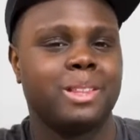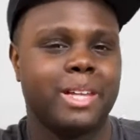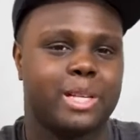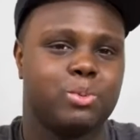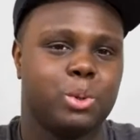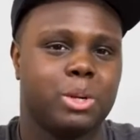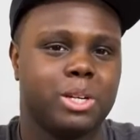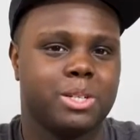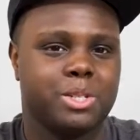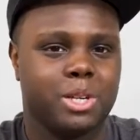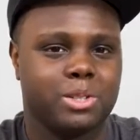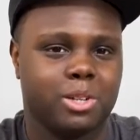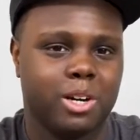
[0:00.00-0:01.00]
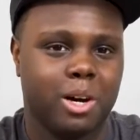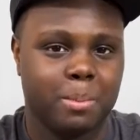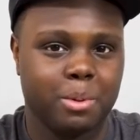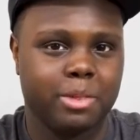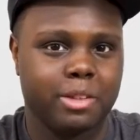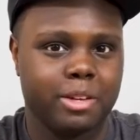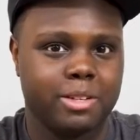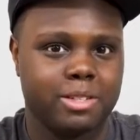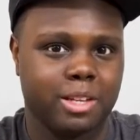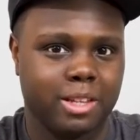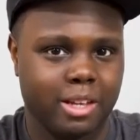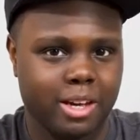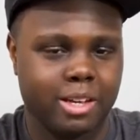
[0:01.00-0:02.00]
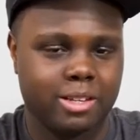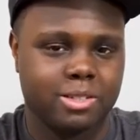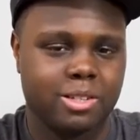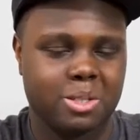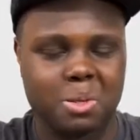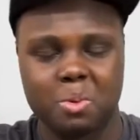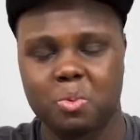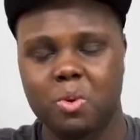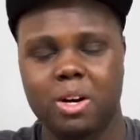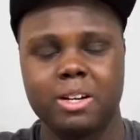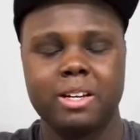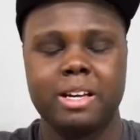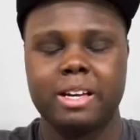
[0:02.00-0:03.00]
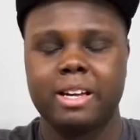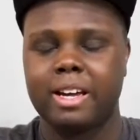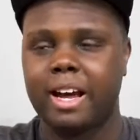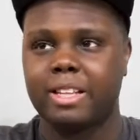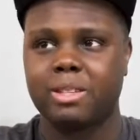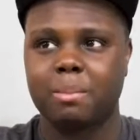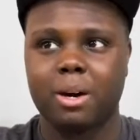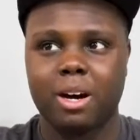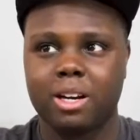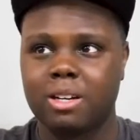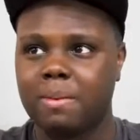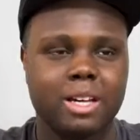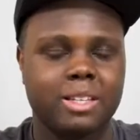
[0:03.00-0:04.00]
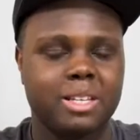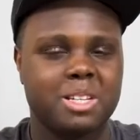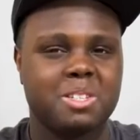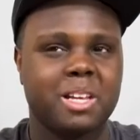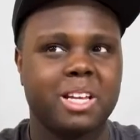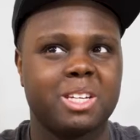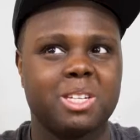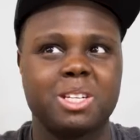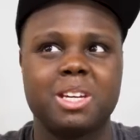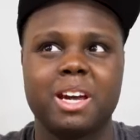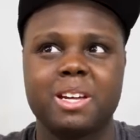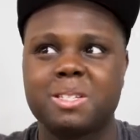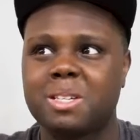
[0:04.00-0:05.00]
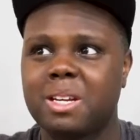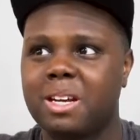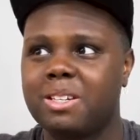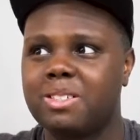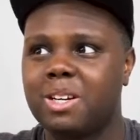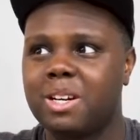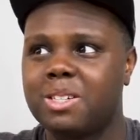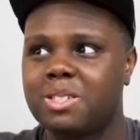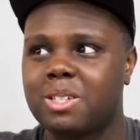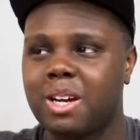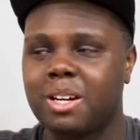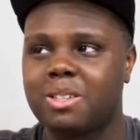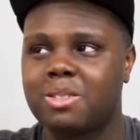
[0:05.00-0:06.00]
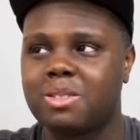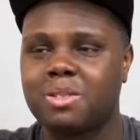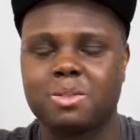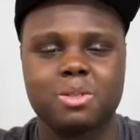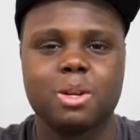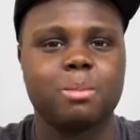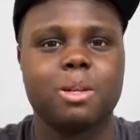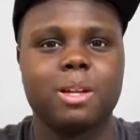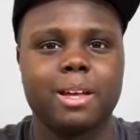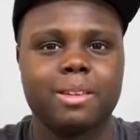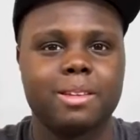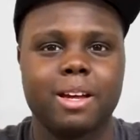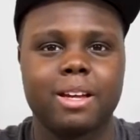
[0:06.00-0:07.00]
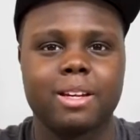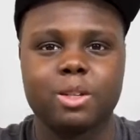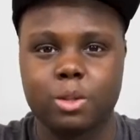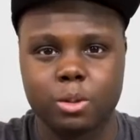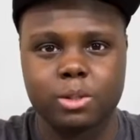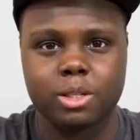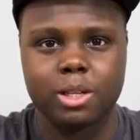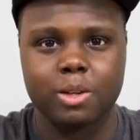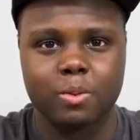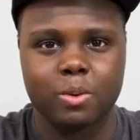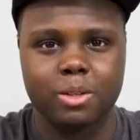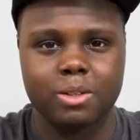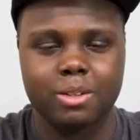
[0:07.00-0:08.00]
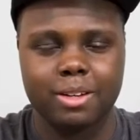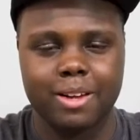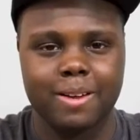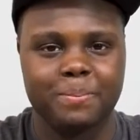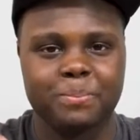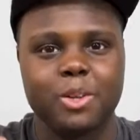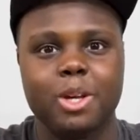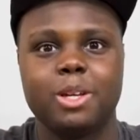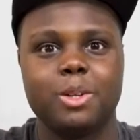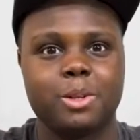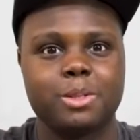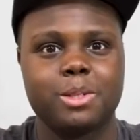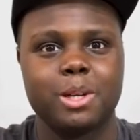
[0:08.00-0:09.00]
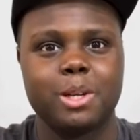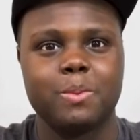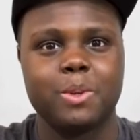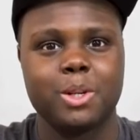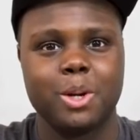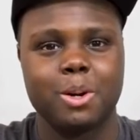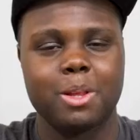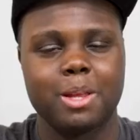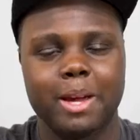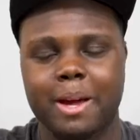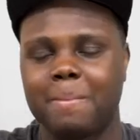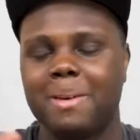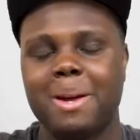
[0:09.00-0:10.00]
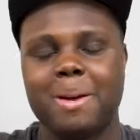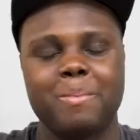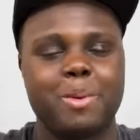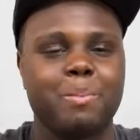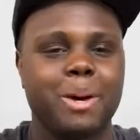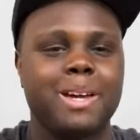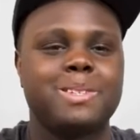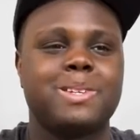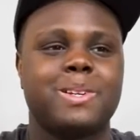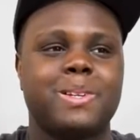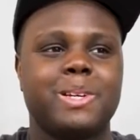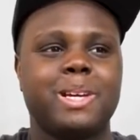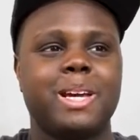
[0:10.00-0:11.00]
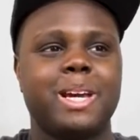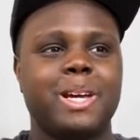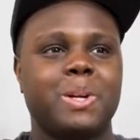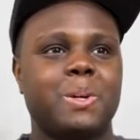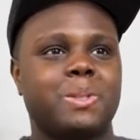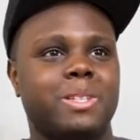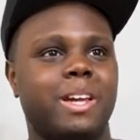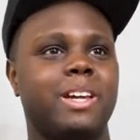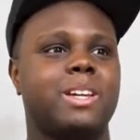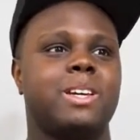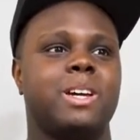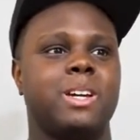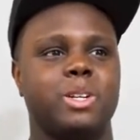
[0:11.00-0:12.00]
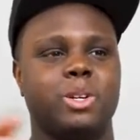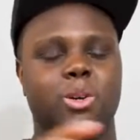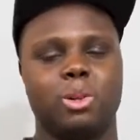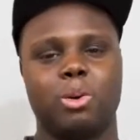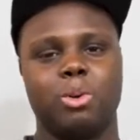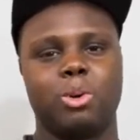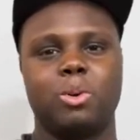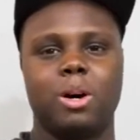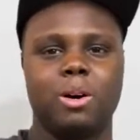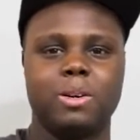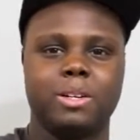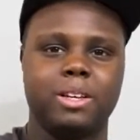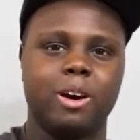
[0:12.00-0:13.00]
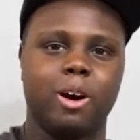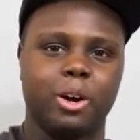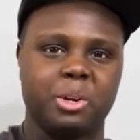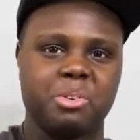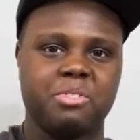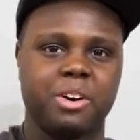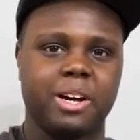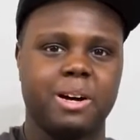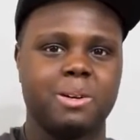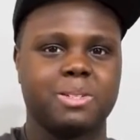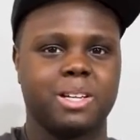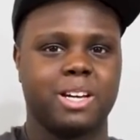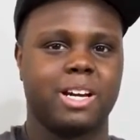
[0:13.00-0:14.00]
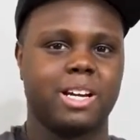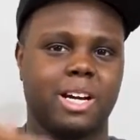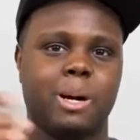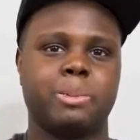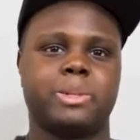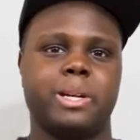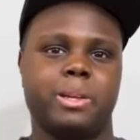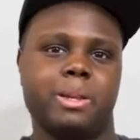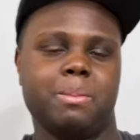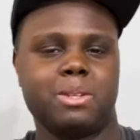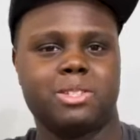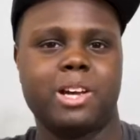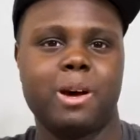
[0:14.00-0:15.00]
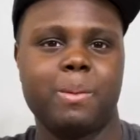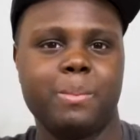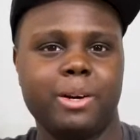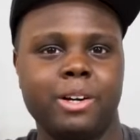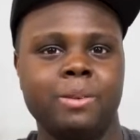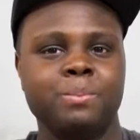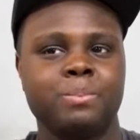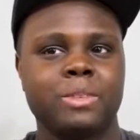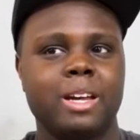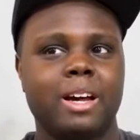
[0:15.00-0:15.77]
That's where you can adjust a couple things in the headset. So one at the bottom, I think it's like DSHHX, something like that. You'll see it when you'll see it when you go to the app. But basically, it'll take your lower quality audio files and kind of upscale them to sound better.